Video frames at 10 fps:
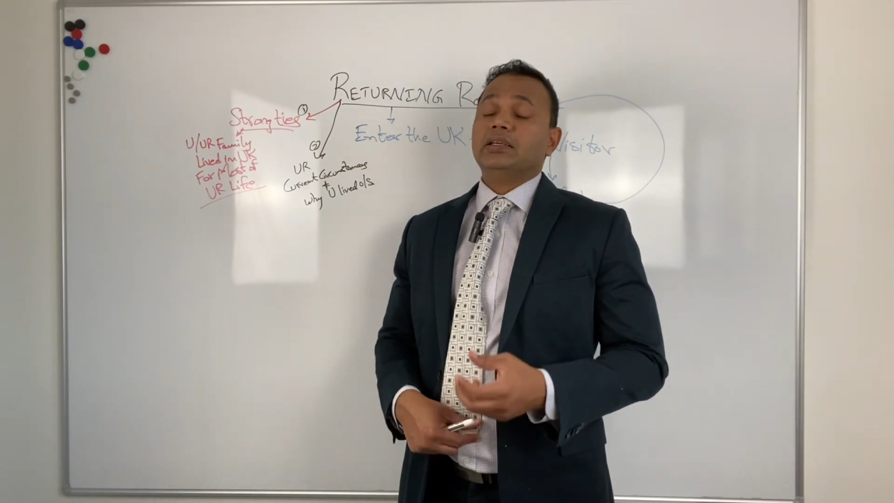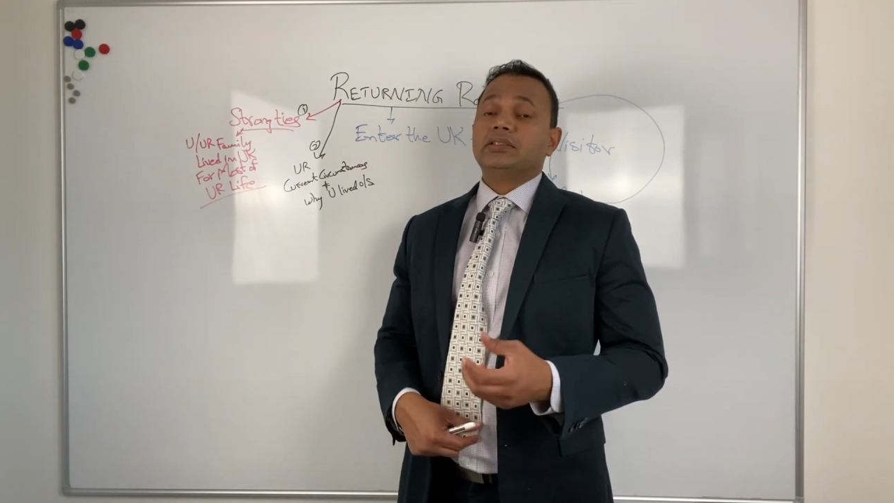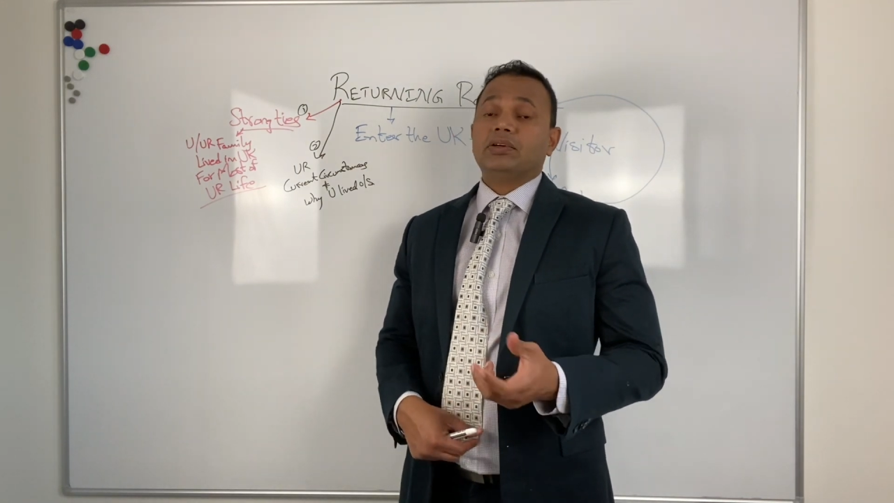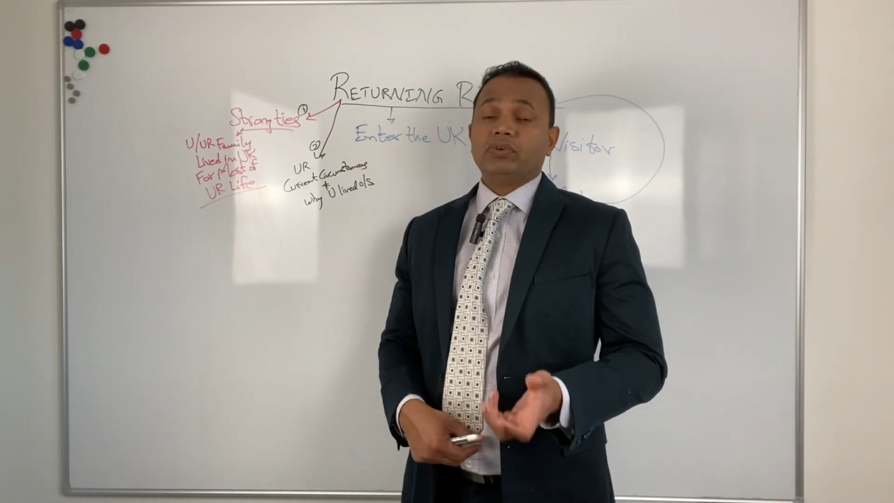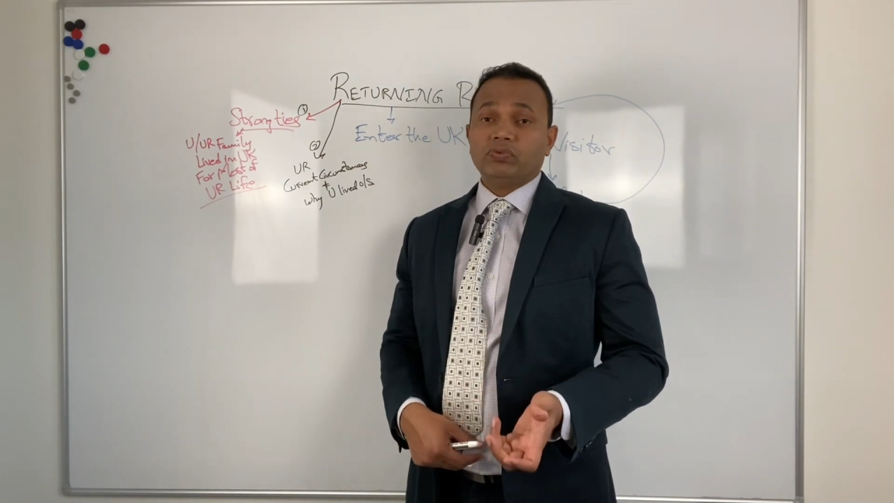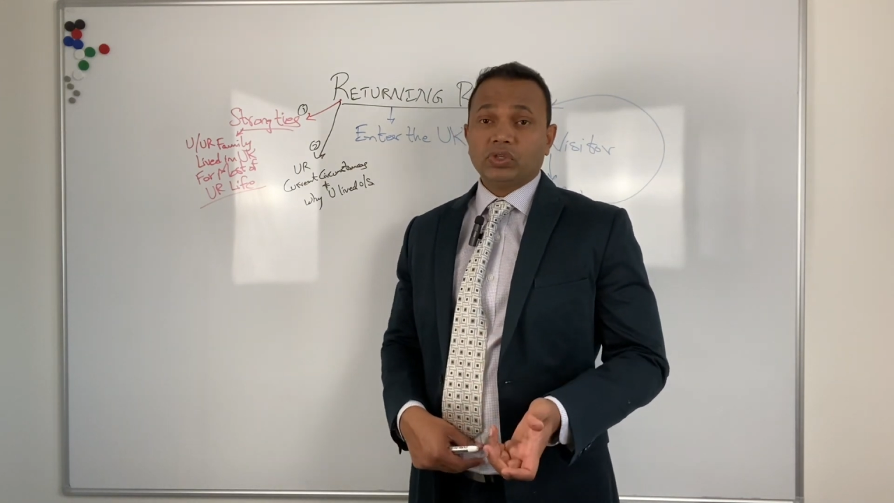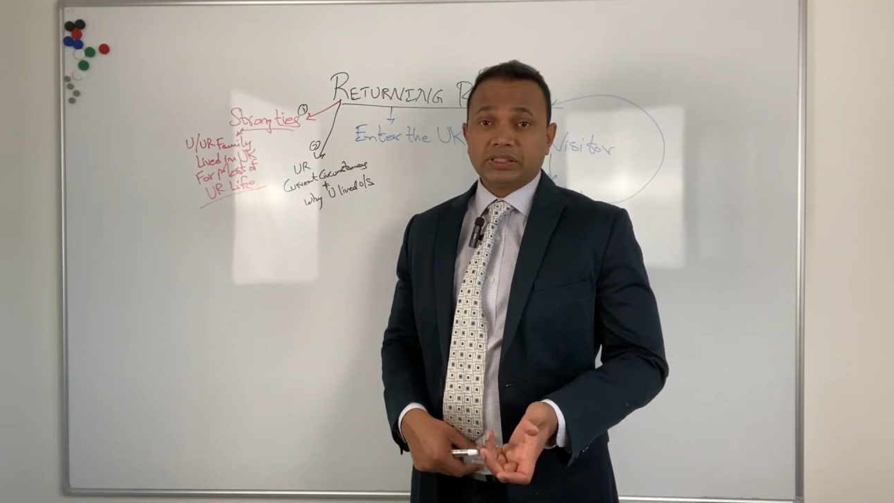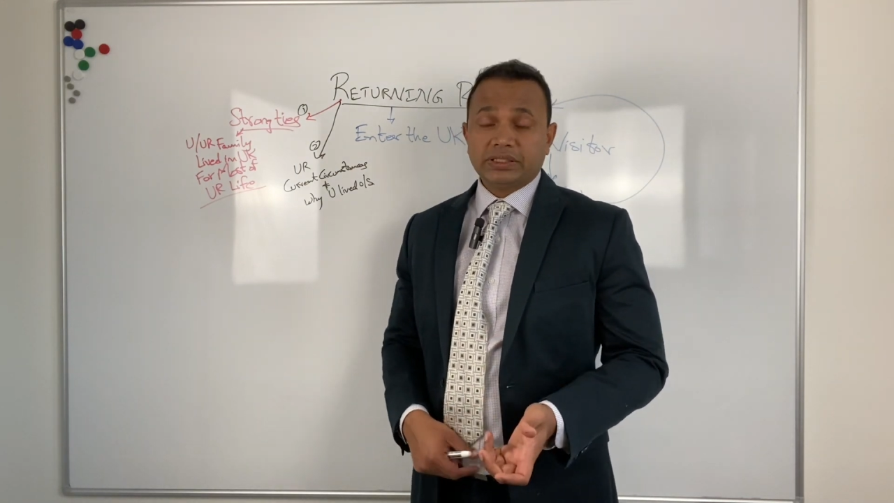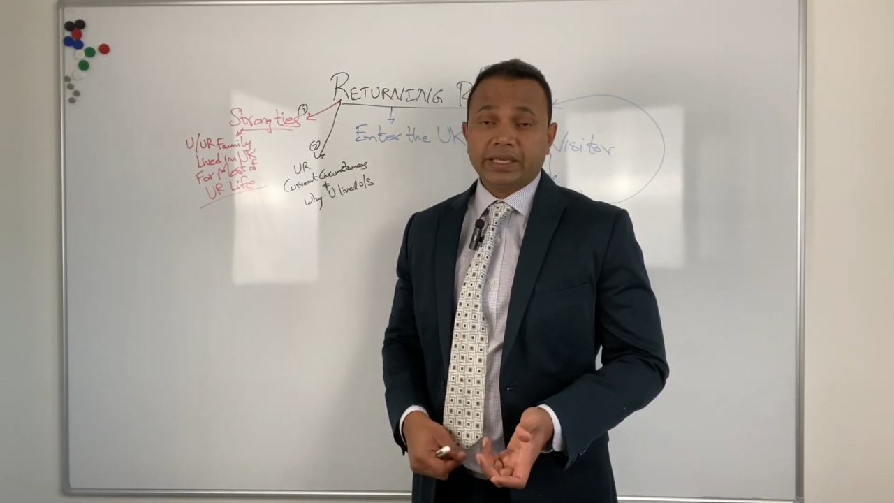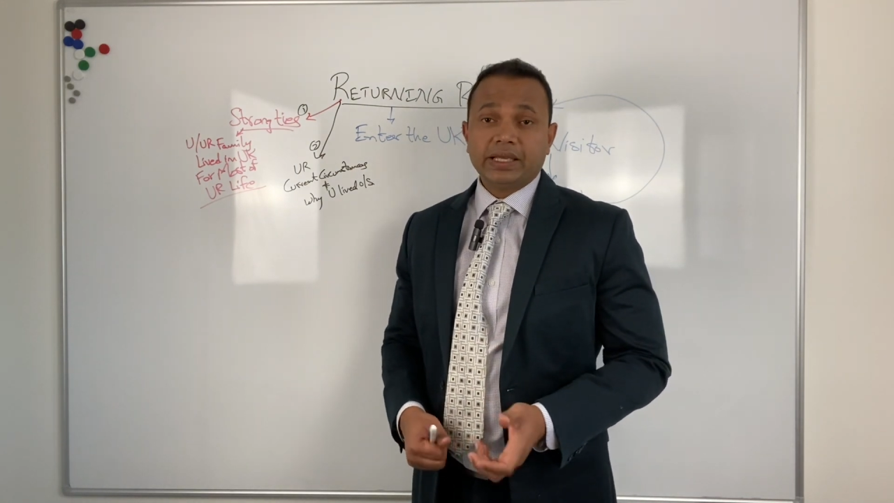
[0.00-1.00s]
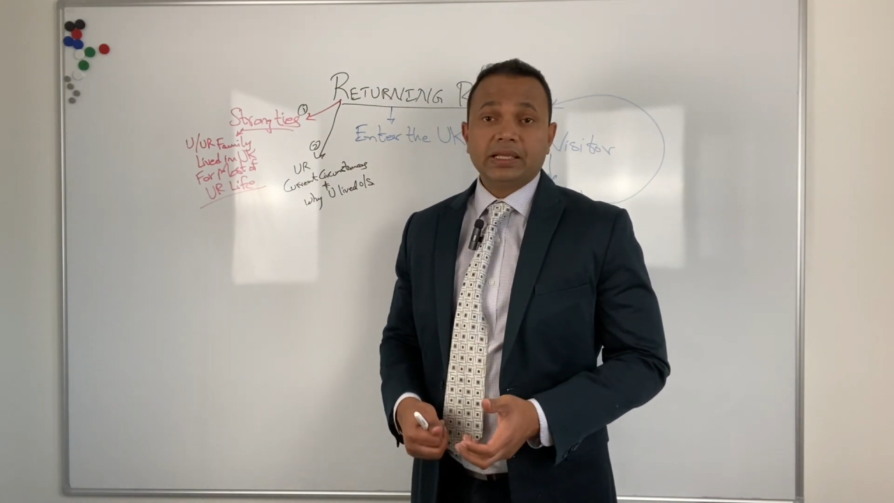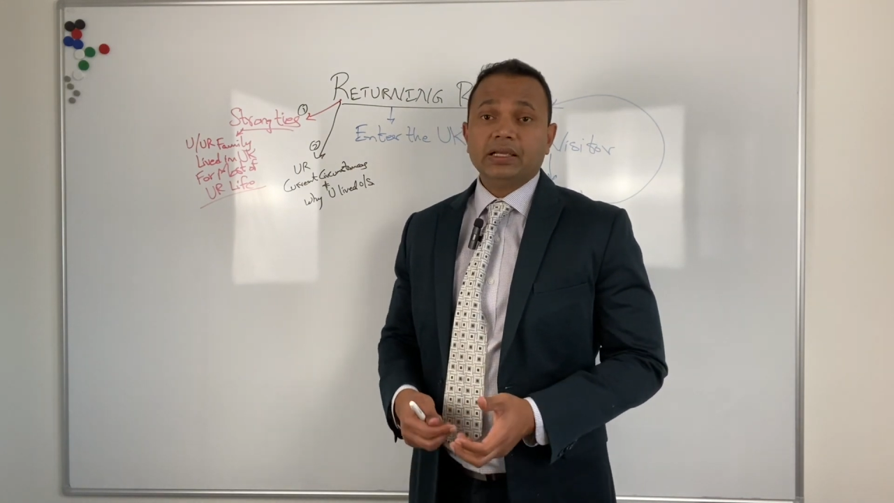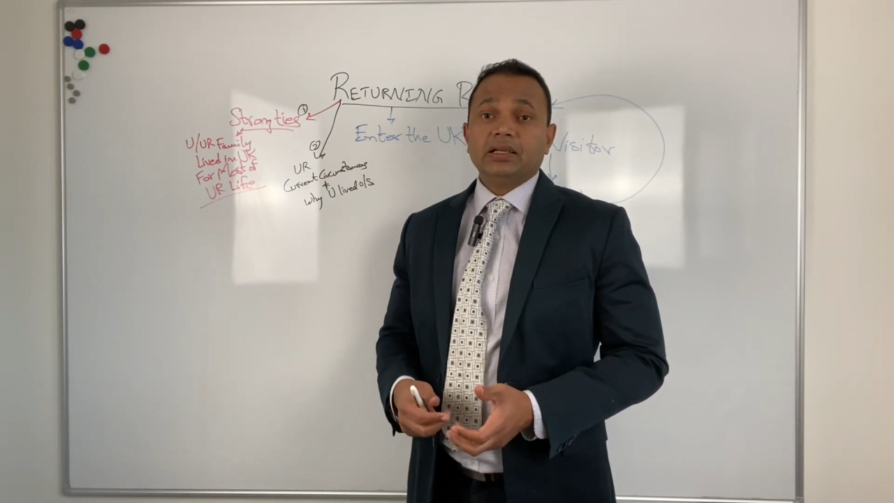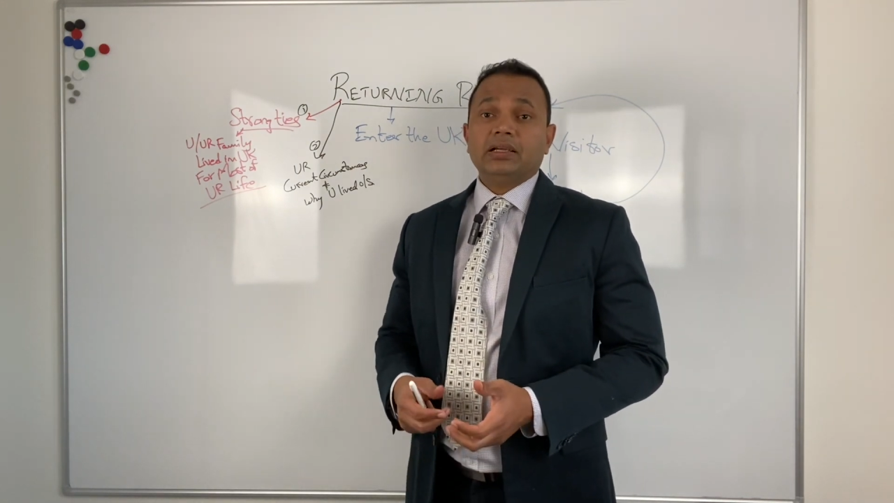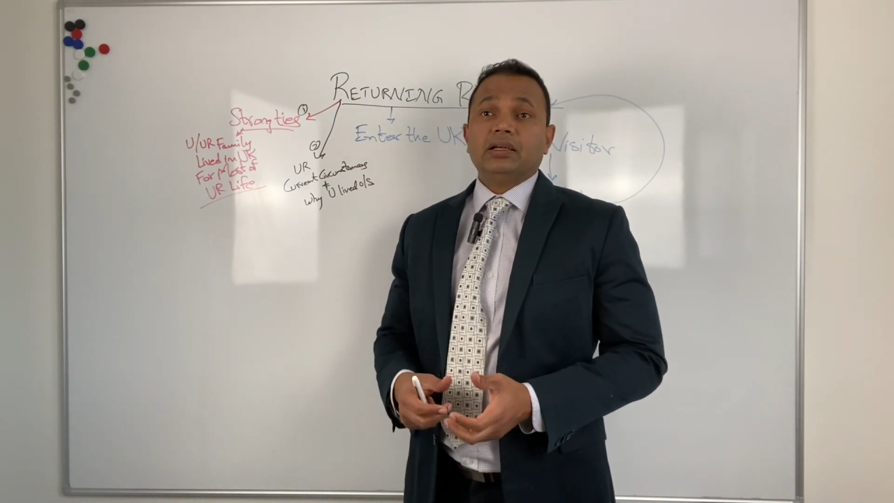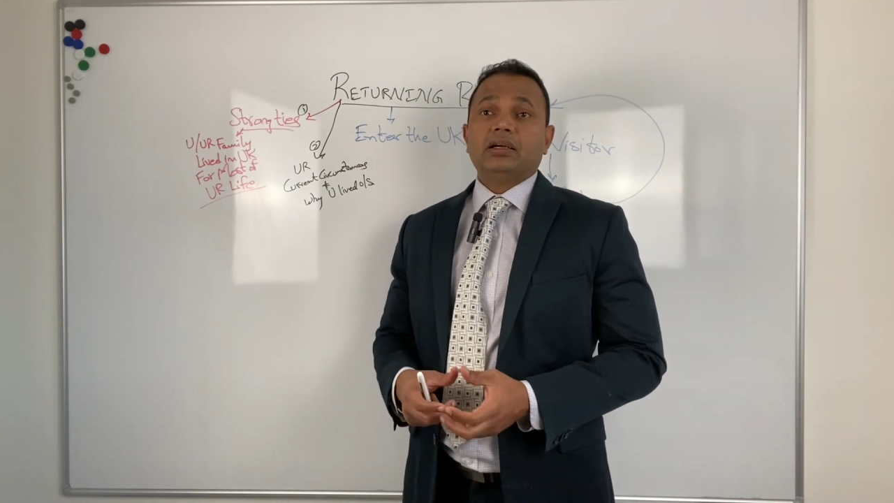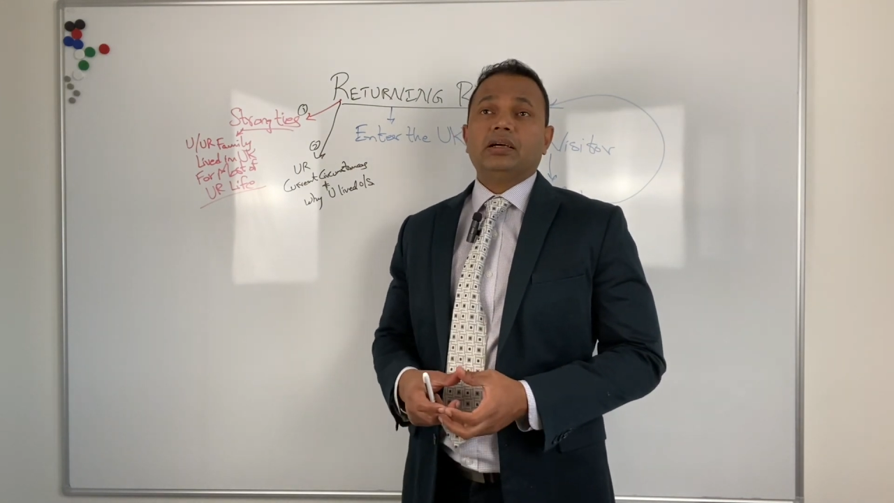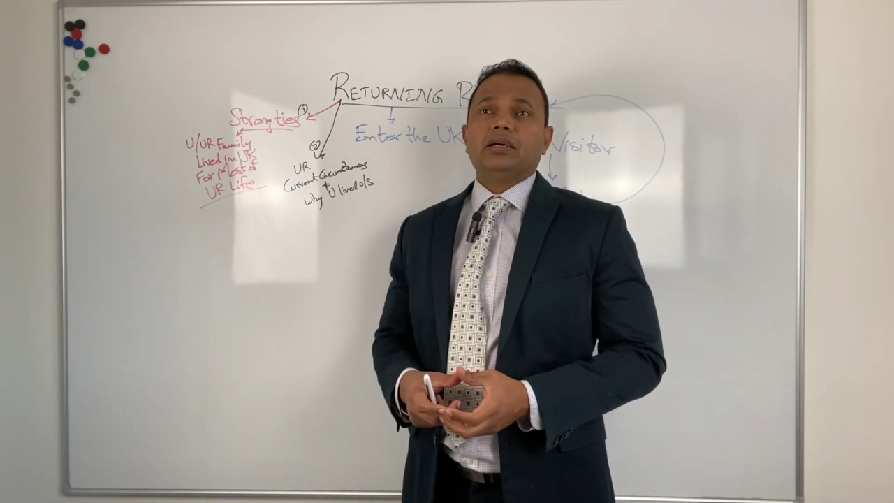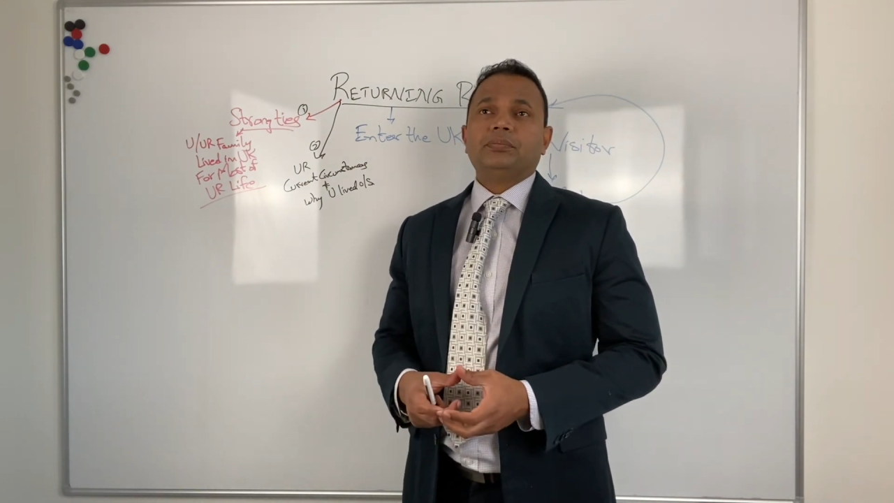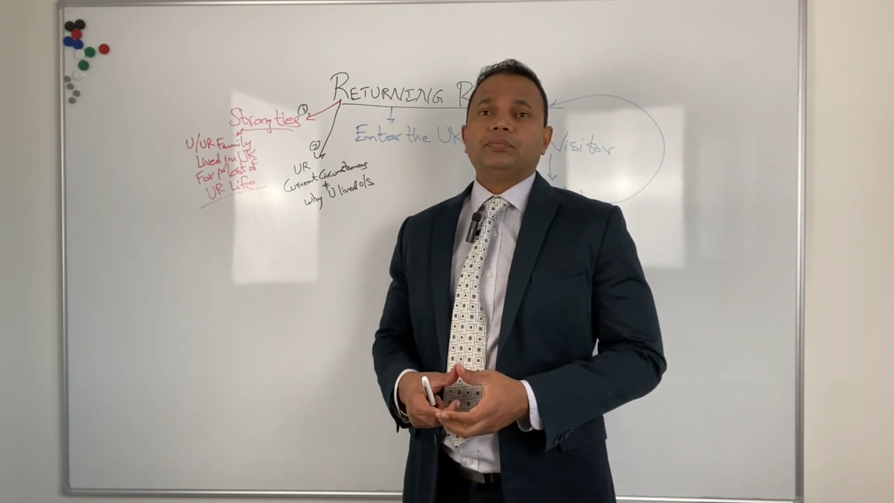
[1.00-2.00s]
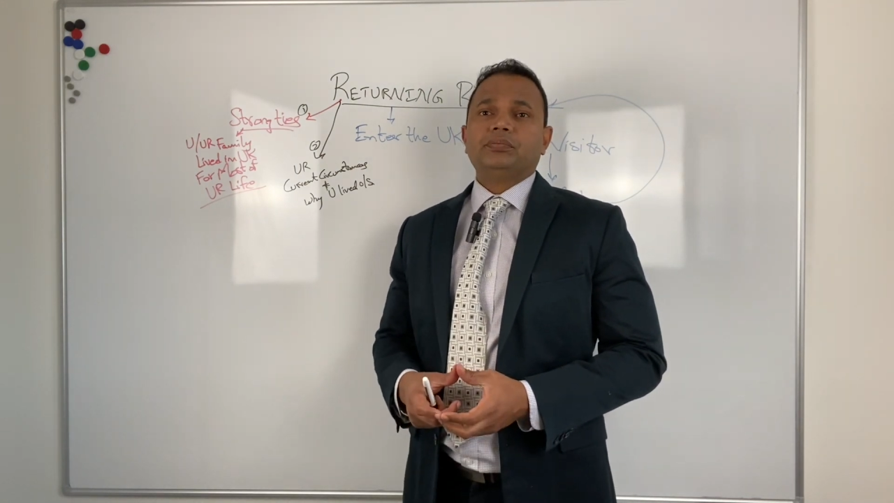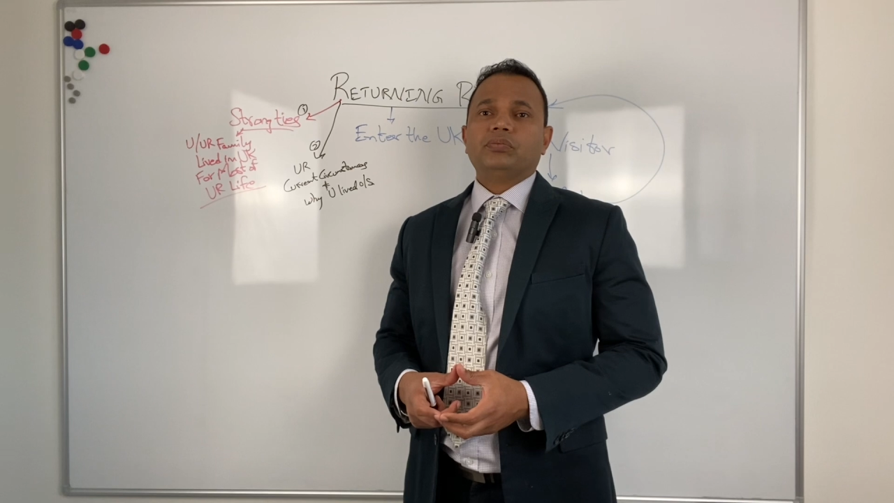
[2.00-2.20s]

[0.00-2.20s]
someone was sick, uh,